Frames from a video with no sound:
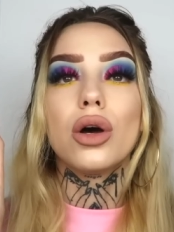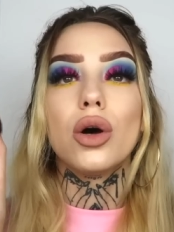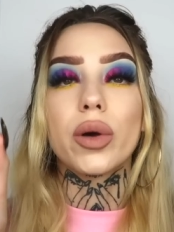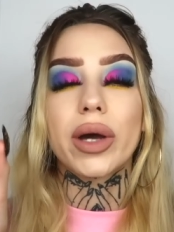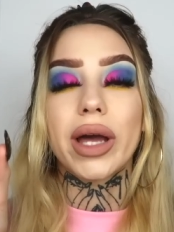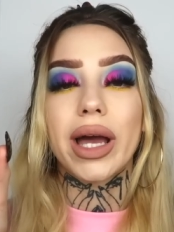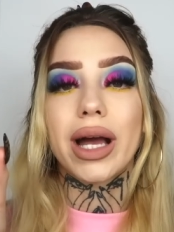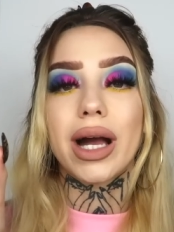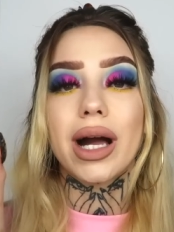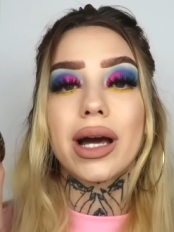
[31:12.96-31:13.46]

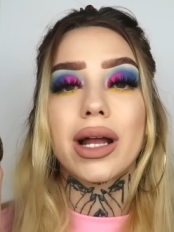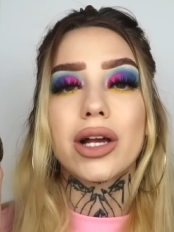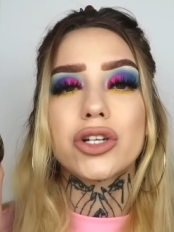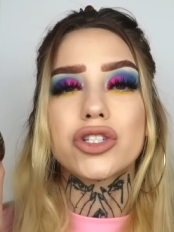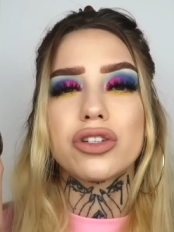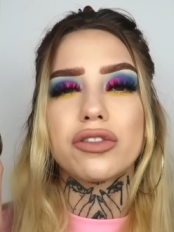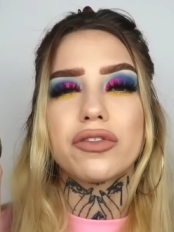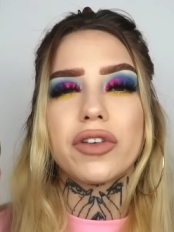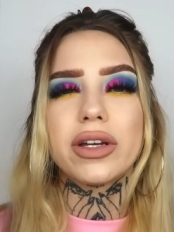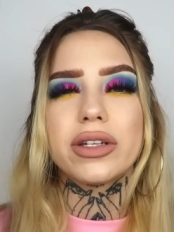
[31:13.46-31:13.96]
okay I can't
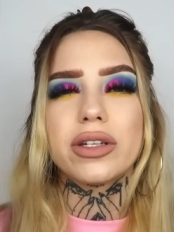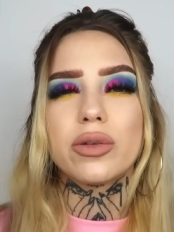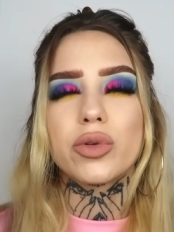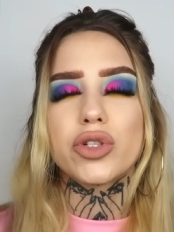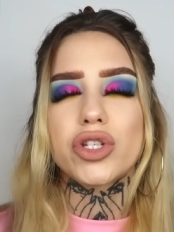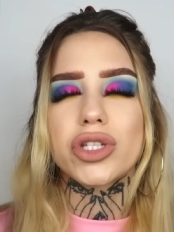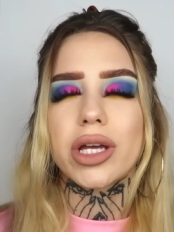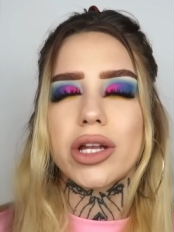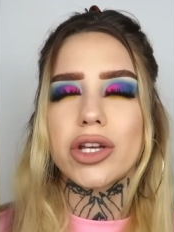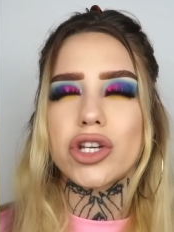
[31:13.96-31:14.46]
actually find it
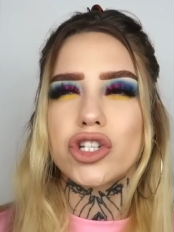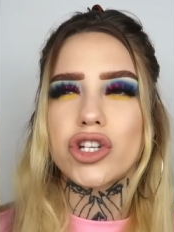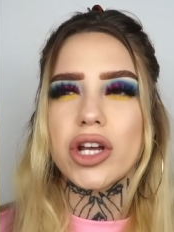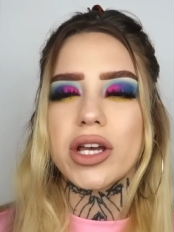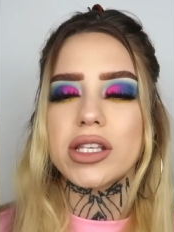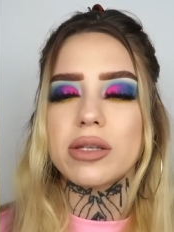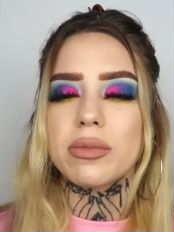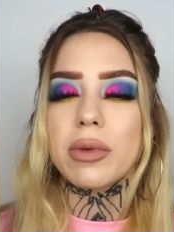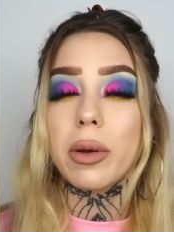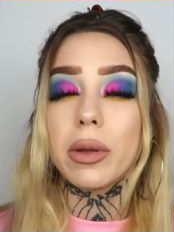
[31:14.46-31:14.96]
which is kind of
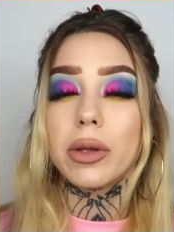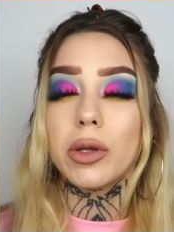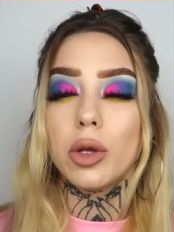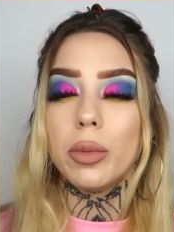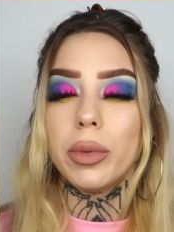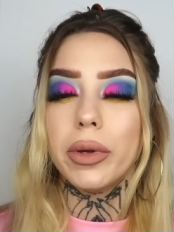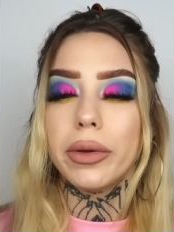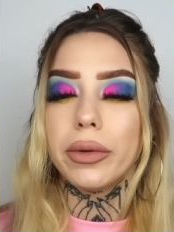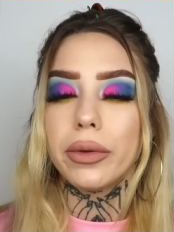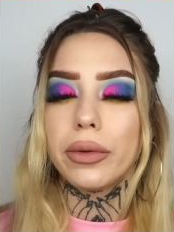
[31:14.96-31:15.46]
stressing me out a little
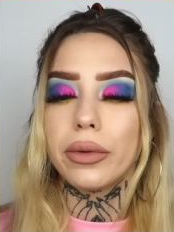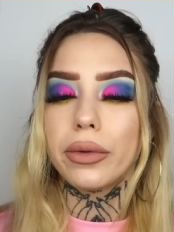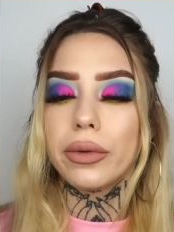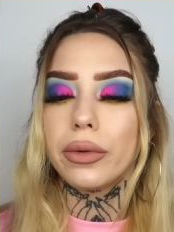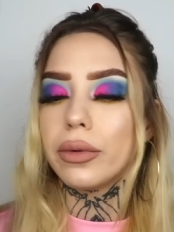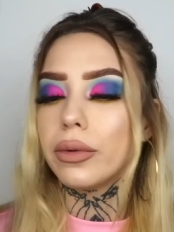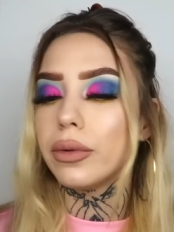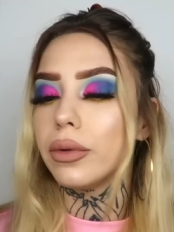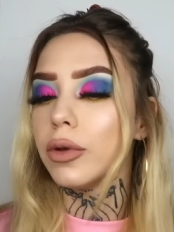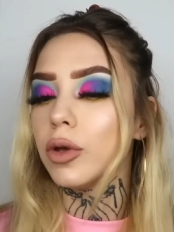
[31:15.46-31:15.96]
bit
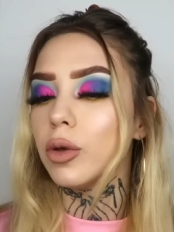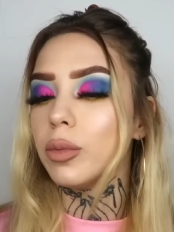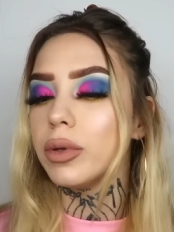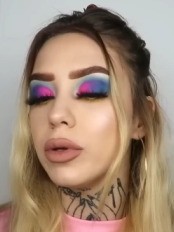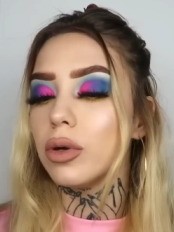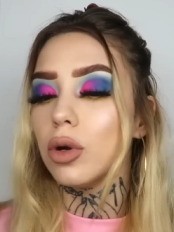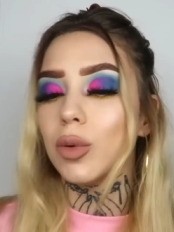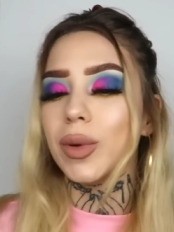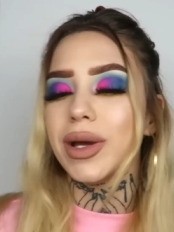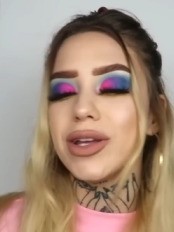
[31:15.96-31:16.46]
it'll be
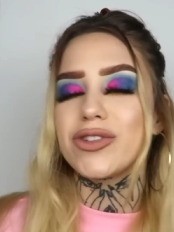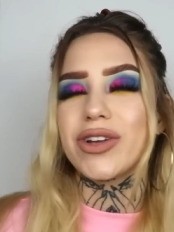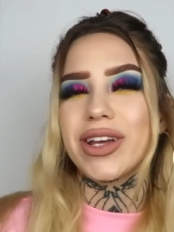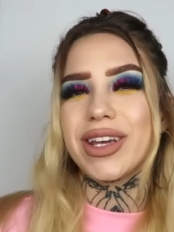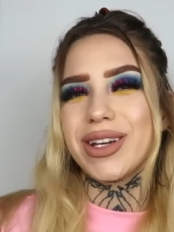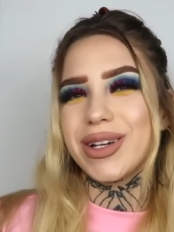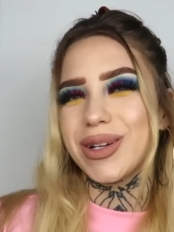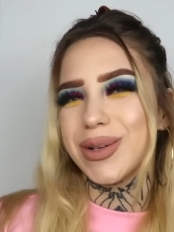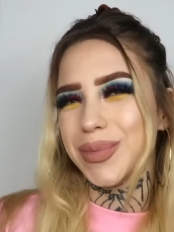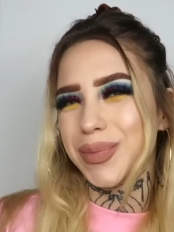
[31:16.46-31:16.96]
oh wait it's right
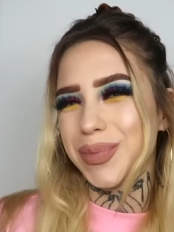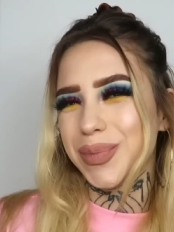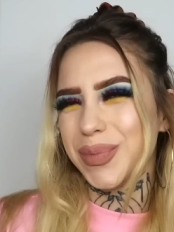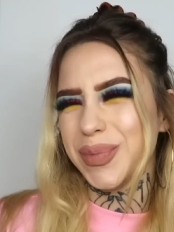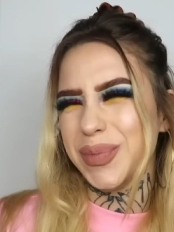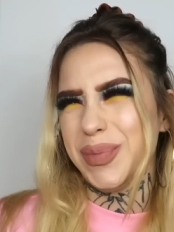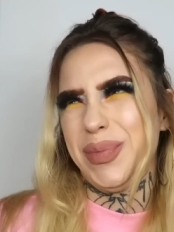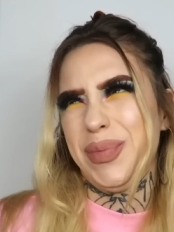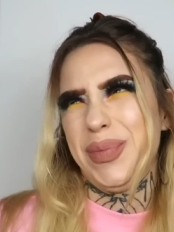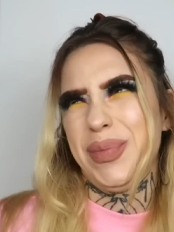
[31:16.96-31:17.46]
here
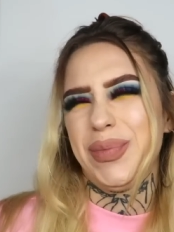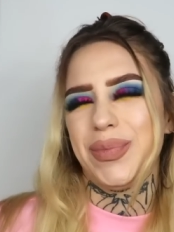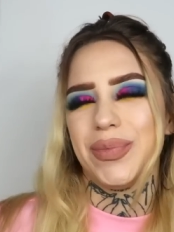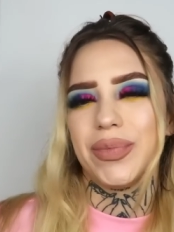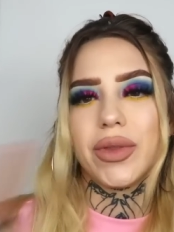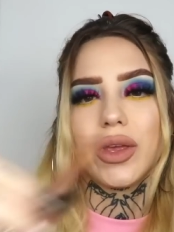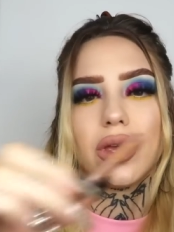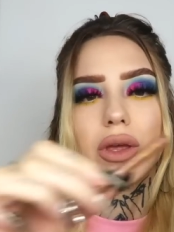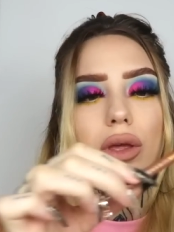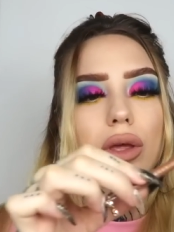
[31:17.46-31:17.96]

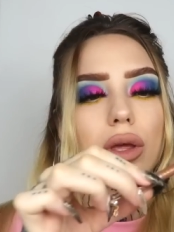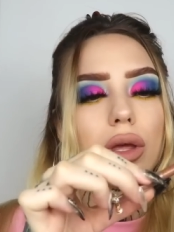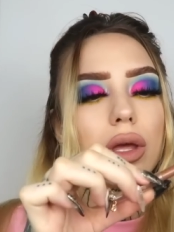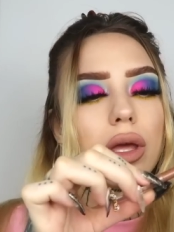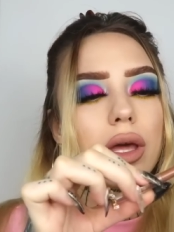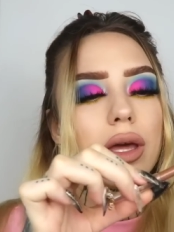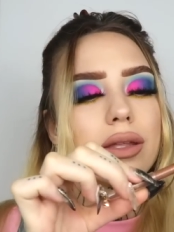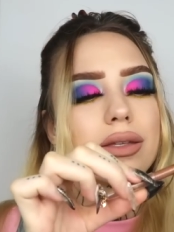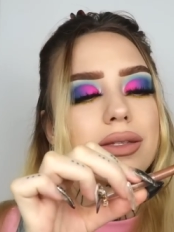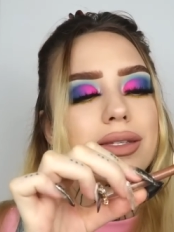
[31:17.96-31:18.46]

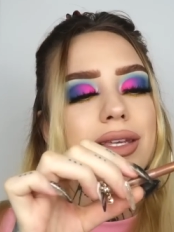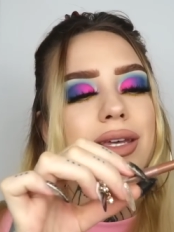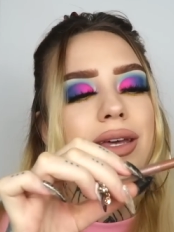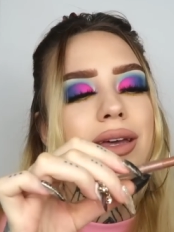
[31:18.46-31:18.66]
it's